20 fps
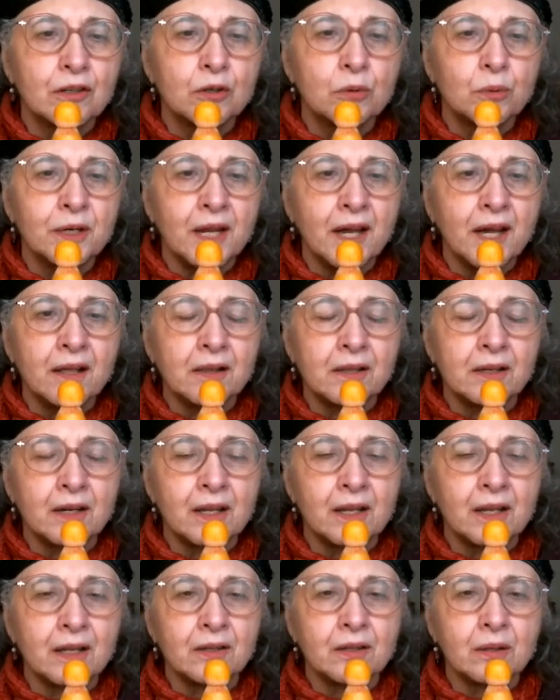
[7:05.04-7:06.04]
your
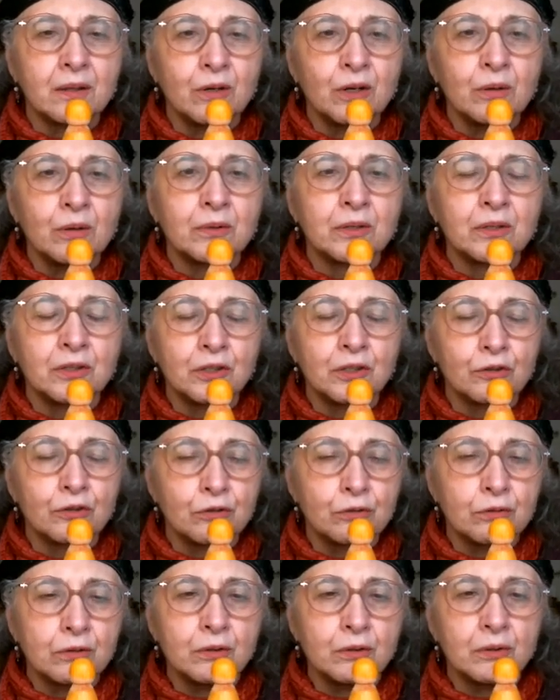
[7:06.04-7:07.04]
reality in the moment, your
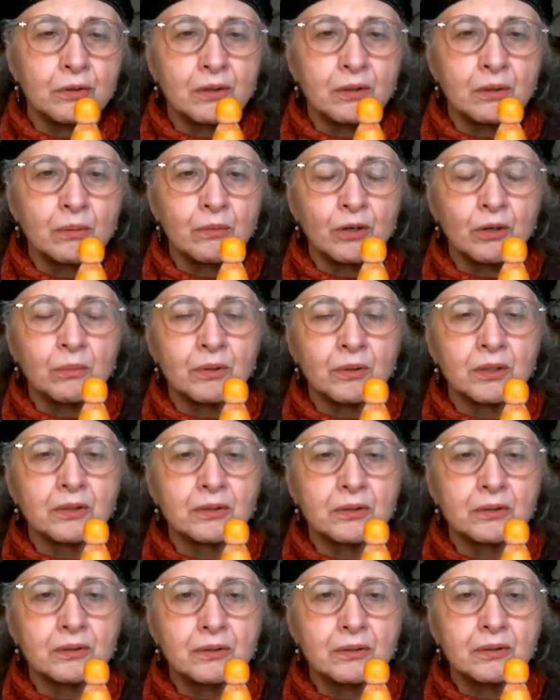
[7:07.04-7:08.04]
truth in the
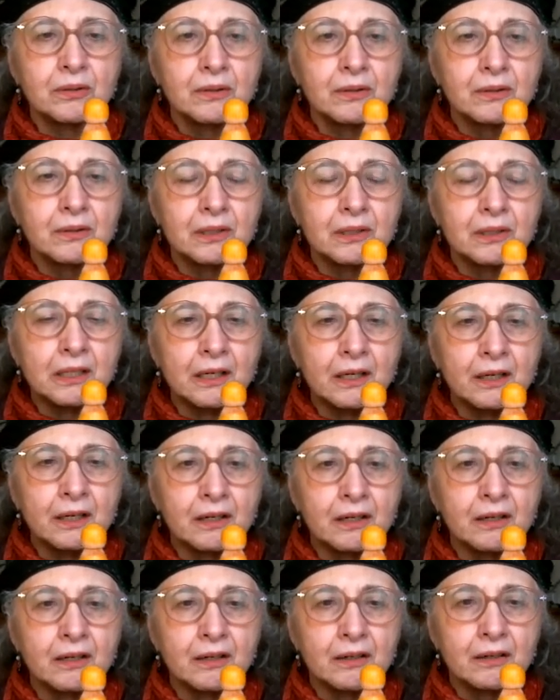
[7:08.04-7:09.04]
moment.
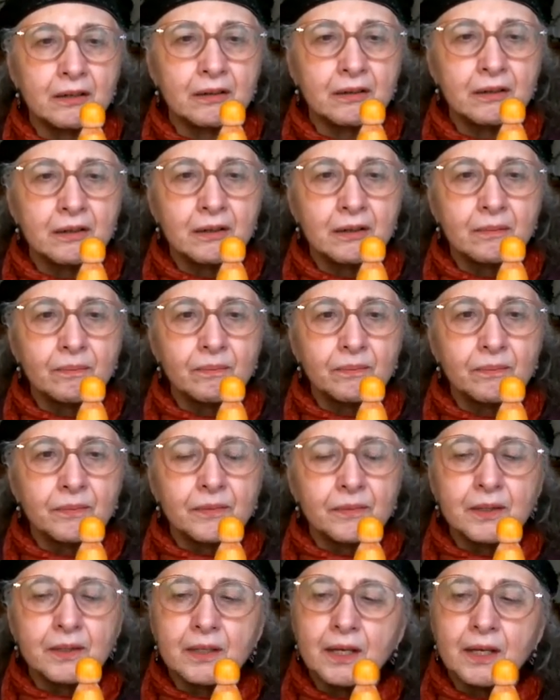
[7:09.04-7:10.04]
Yeah.
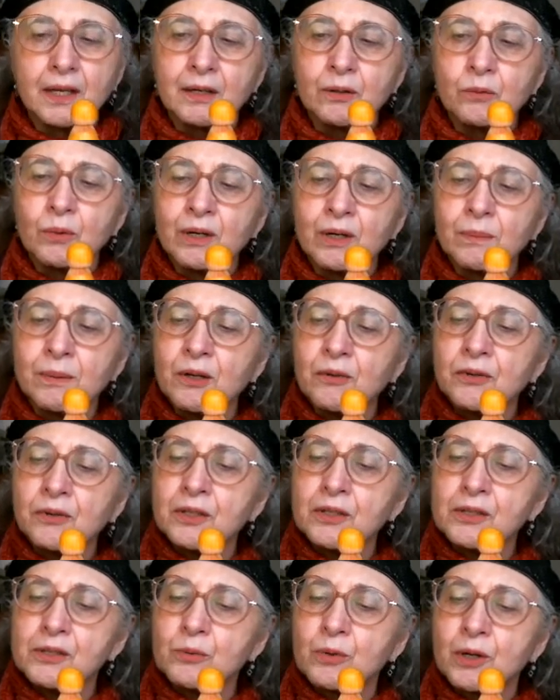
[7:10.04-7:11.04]
And what about
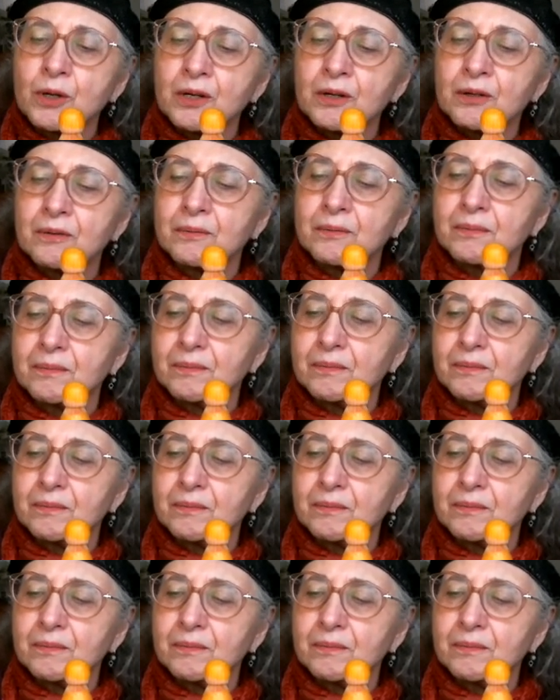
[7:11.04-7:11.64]
this one?